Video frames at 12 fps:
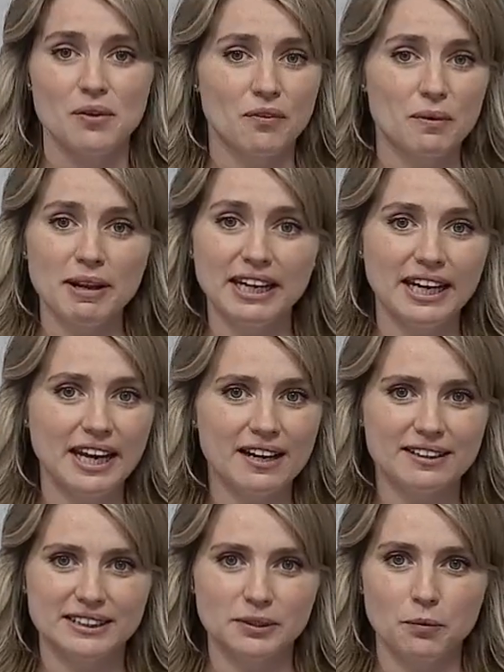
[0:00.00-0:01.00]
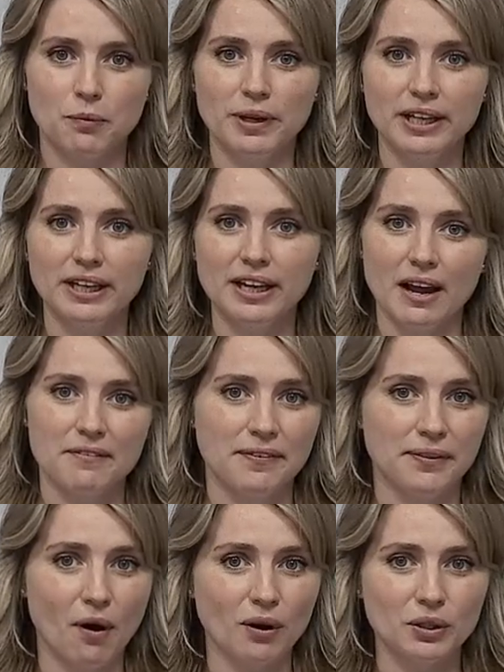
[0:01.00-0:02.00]
For many years, we have
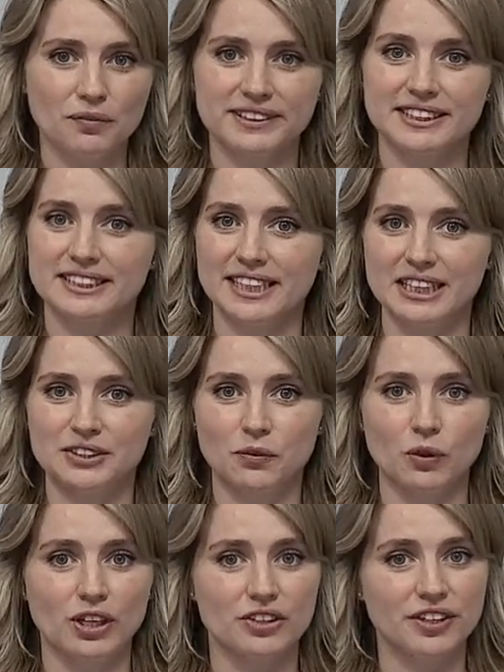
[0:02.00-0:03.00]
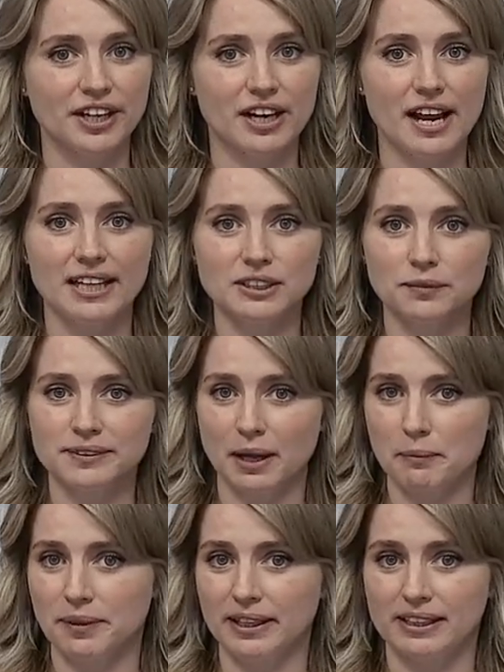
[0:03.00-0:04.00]
thought of a successful career as of
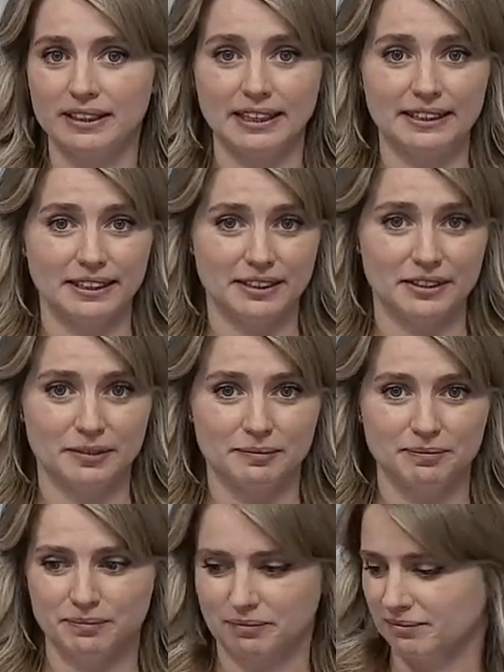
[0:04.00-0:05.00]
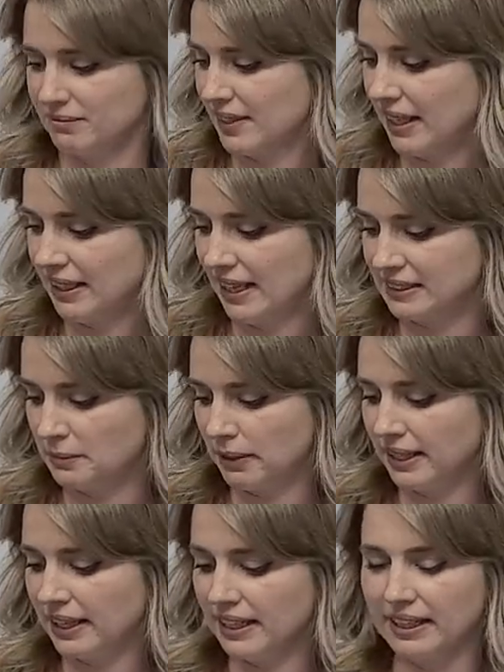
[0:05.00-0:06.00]
something linear. It has a
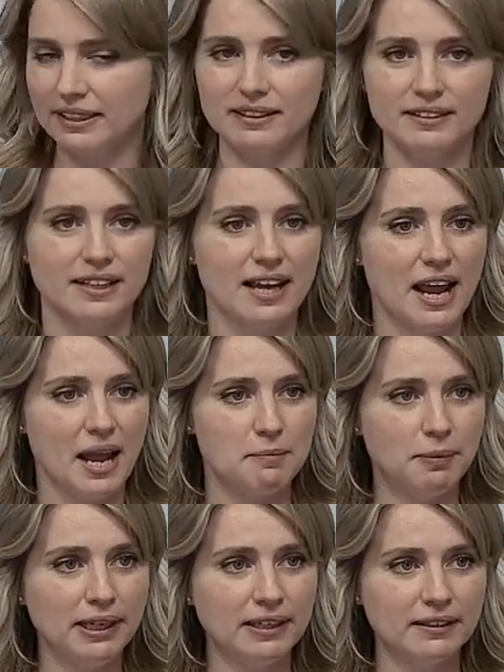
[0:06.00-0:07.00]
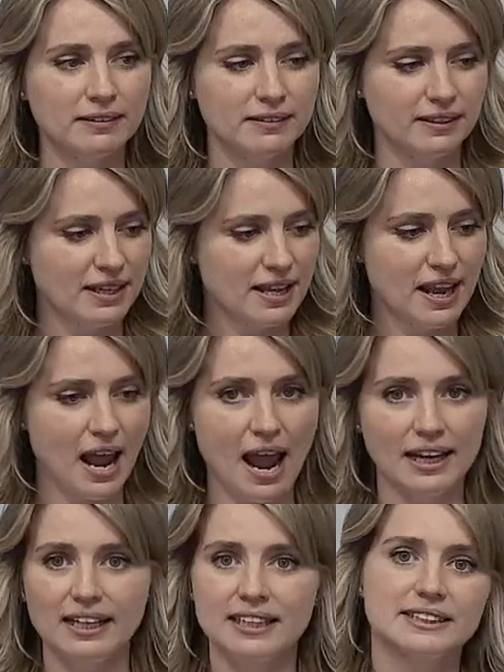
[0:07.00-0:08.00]
beginning, a peak,
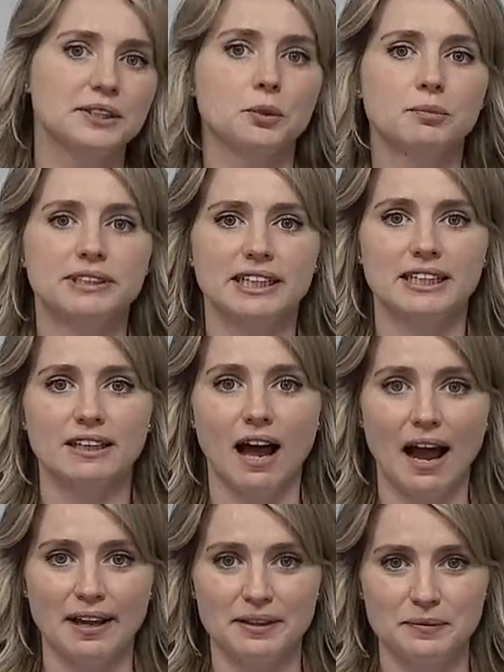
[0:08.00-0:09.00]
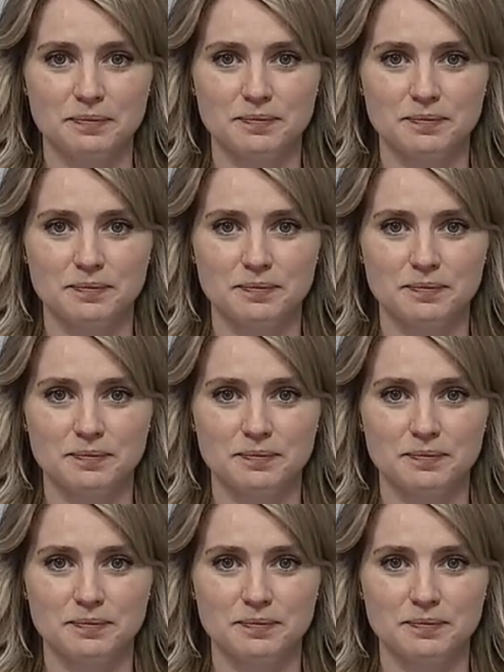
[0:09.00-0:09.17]
and an assumed decline.